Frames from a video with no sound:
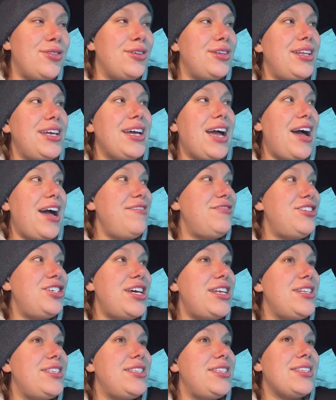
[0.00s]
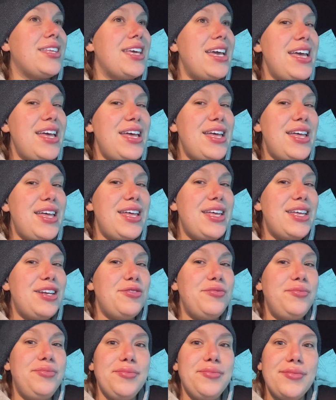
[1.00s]
Like I've shed
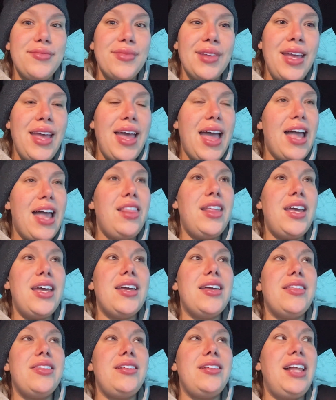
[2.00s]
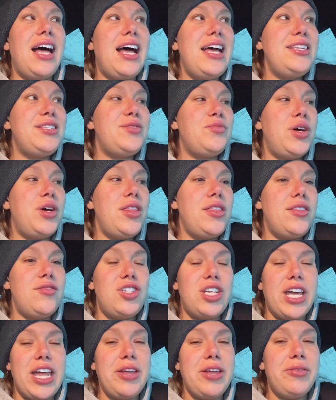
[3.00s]
skin. And like the last month of
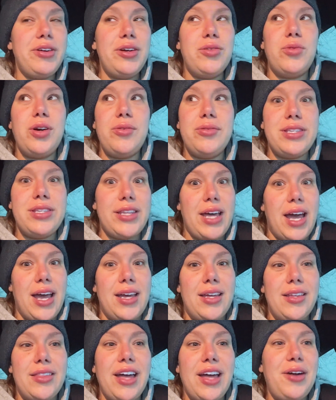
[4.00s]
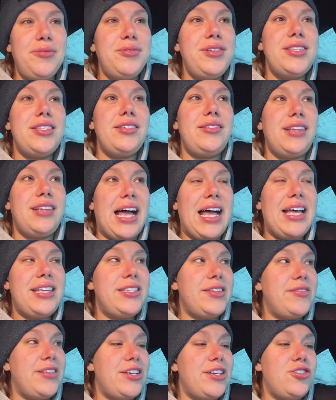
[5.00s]
January, what was that? That was the
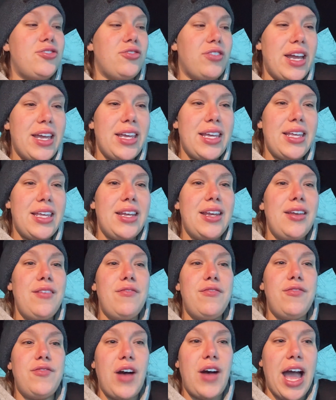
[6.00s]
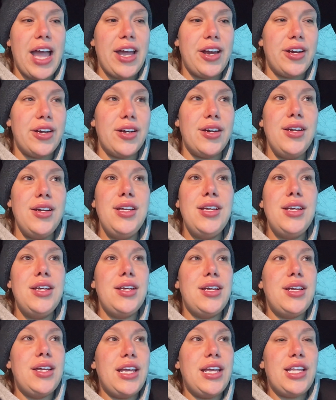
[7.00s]
last of that dragon fire
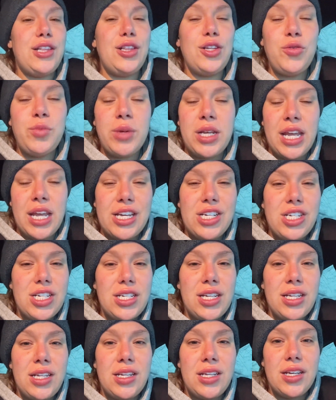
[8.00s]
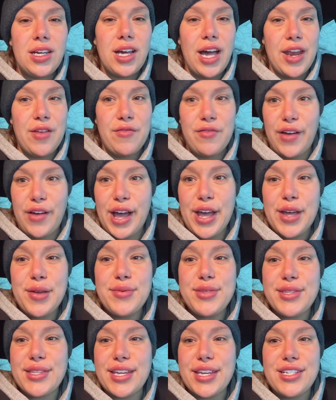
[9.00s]
illumination kind of
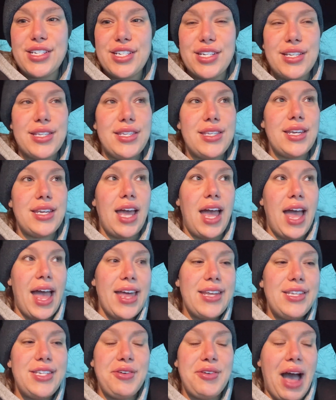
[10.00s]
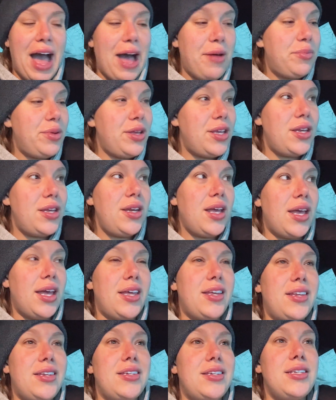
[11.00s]
vibes that just had to happen.
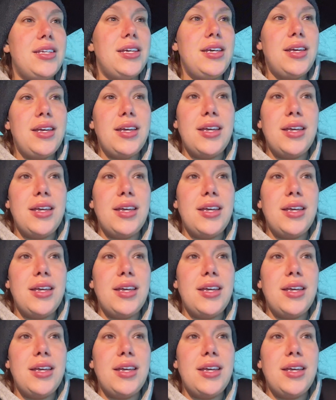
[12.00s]
And